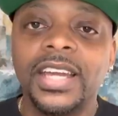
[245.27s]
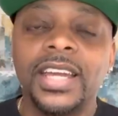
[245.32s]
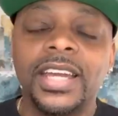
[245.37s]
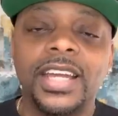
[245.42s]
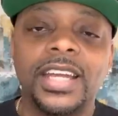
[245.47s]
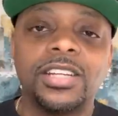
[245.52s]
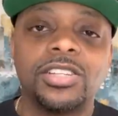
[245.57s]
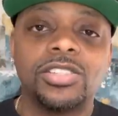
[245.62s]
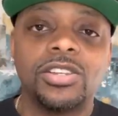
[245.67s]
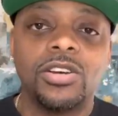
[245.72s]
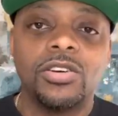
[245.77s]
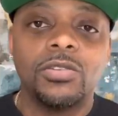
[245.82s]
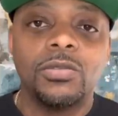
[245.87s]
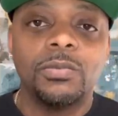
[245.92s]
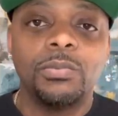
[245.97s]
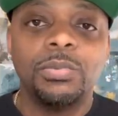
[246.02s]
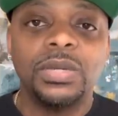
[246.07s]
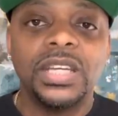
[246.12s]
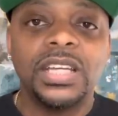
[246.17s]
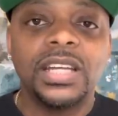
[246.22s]
And so
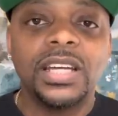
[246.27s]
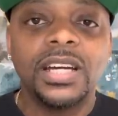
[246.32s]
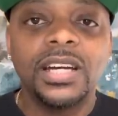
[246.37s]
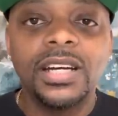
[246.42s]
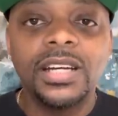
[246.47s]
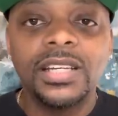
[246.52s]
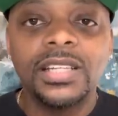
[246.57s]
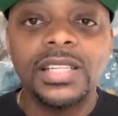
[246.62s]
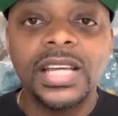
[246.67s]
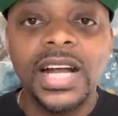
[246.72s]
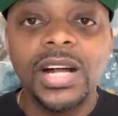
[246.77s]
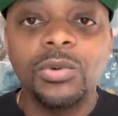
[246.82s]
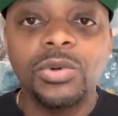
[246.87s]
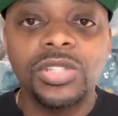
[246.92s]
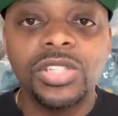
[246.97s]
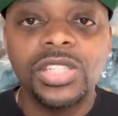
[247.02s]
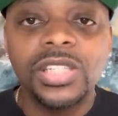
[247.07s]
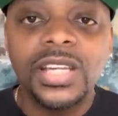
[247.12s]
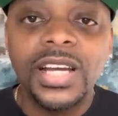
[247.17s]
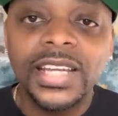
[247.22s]
because I
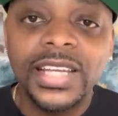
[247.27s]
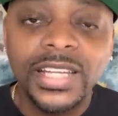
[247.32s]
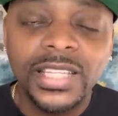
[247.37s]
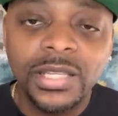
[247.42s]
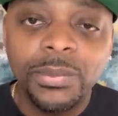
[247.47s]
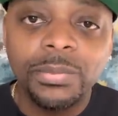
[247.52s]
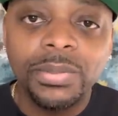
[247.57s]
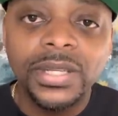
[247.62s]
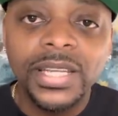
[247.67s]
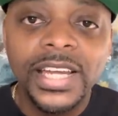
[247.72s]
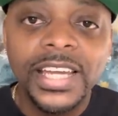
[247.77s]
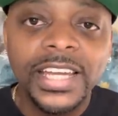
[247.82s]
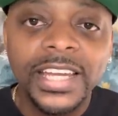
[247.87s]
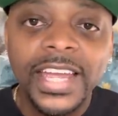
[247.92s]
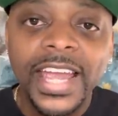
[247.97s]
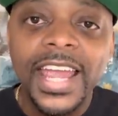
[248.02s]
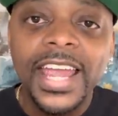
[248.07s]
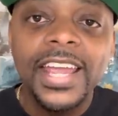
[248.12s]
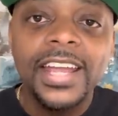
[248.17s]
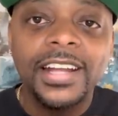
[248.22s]
was stuck in the play,
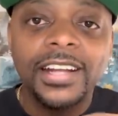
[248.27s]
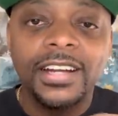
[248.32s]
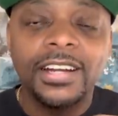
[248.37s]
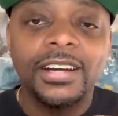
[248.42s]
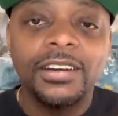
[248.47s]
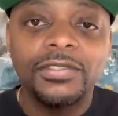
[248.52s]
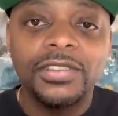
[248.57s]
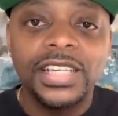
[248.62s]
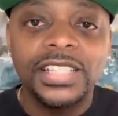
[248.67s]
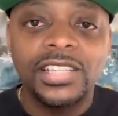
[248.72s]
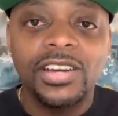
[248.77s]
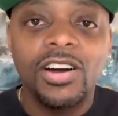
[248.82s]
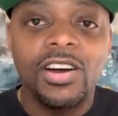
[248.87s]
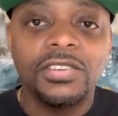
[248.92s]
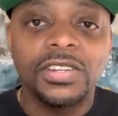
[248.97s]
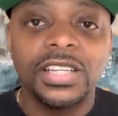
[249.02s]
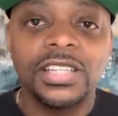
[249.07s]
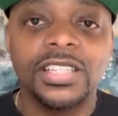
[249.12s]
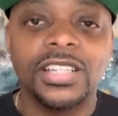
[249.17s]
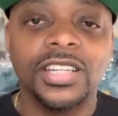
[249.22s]
handcuffed, as I
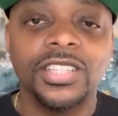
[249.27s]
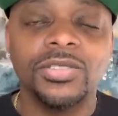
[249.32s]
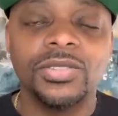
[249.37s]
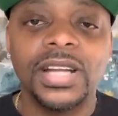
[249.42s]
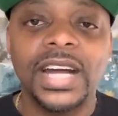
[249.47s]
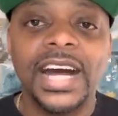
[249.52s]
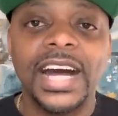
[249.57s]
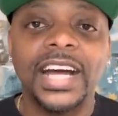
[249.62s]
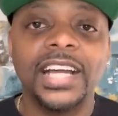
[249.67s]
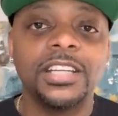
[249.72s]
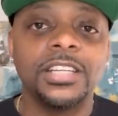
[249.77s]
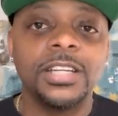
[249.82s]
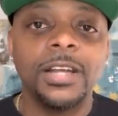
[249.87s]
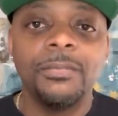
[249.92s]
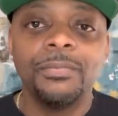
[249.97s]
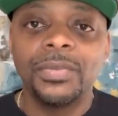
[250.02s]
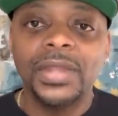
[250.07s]
often tell you guys,